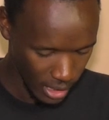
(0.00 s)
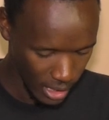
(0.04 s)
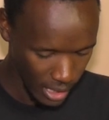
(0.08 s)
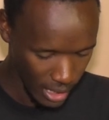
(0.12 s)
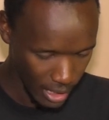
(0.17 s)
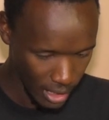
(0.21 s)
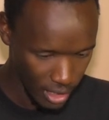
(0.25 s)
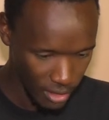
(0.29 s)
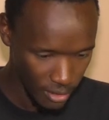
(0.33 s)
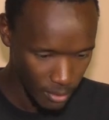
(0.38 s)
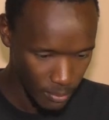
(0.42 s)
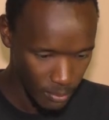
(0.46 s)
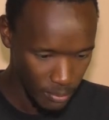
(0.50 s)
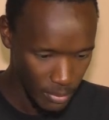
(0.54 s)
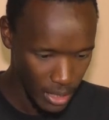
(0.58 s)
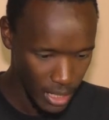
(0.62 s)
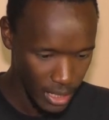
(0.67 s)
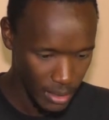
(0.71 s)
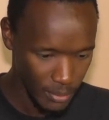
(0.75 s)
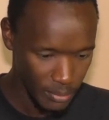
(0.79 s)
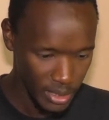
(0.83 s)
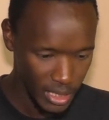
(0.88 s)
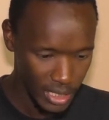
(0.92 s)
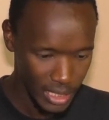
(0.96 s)

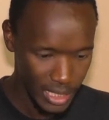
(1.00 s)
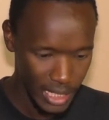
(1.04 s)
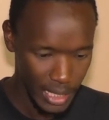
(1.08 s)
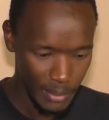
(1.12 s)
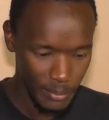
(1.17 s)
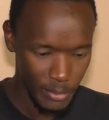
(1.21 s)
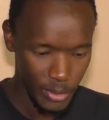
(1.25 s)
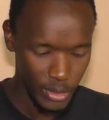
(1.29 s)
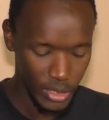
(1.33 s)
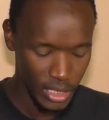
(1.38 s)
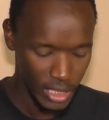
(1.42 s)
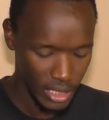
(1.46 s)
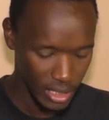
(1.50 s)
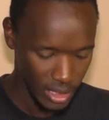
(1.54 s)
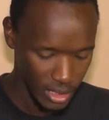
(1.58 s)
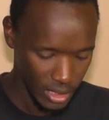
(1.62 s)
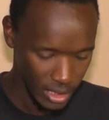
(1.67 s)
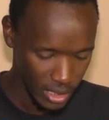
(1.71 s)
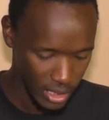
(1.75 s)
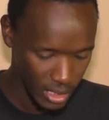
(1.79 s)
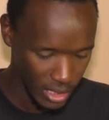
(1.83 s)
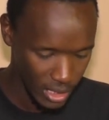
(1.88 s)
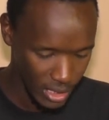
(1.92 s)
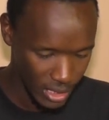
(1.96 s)
by being a model
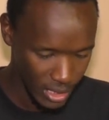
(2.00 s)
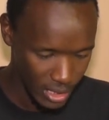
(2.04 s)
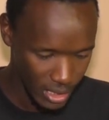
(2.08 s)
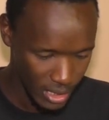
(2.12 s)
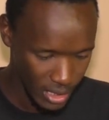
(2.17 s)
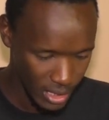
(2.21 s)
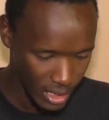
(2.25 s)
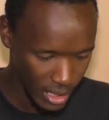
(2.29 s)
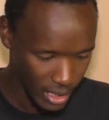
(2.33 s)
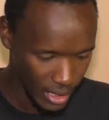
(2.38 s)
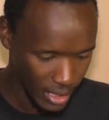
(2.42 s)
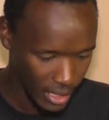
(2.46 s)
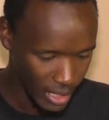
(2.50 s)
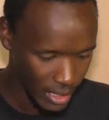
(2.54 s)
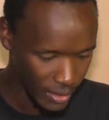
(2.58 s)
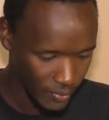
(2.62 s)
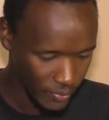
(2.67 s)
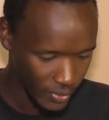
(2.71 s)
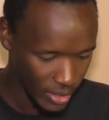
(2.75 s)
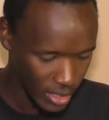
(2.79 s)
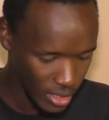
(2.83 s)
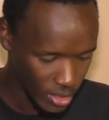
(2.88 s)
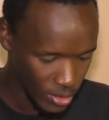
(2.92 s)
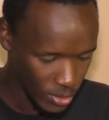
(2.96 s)
in this
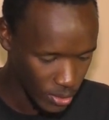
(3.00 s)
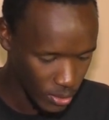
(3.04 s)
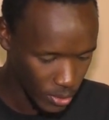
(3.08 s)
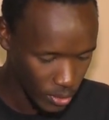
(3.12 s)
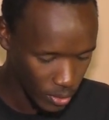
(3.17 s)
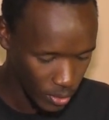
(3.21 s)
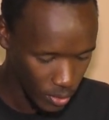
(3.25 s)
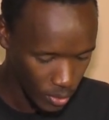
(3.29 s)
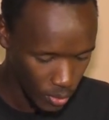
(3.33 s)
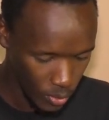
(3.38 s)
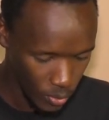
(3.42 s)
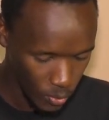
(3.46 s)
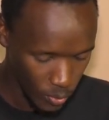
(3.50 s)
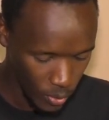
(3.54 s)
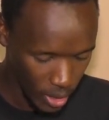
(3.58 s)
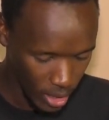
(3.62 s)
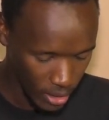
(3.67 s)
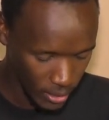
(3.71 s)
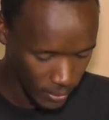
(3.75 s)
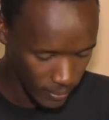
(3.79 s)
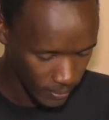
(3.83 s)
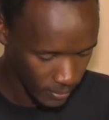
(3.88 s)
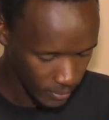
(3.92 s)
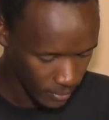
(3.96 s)
advert. So,
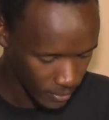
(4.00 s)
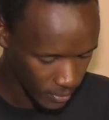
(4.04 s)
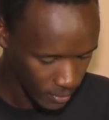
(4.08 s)
one,